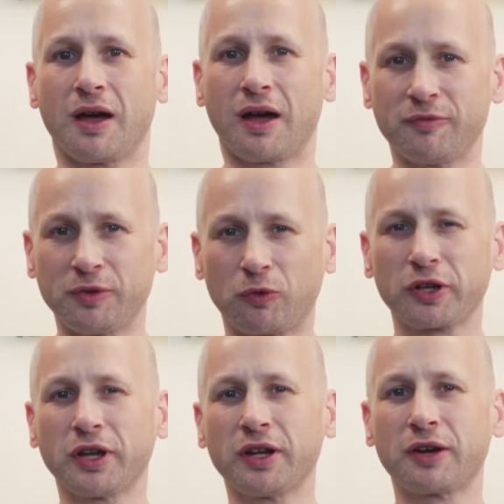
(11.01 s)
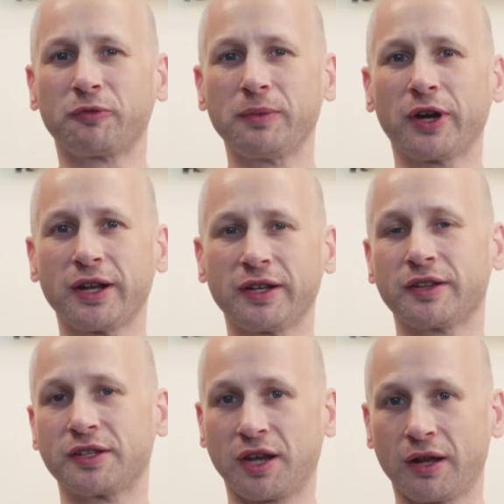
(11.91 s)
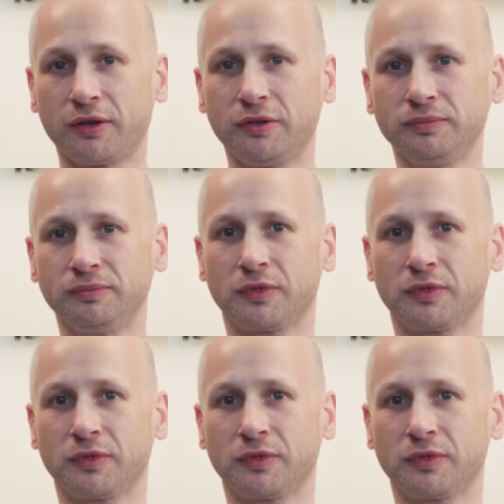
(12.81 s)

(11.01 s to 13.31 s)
I've been working on rebranding the channel,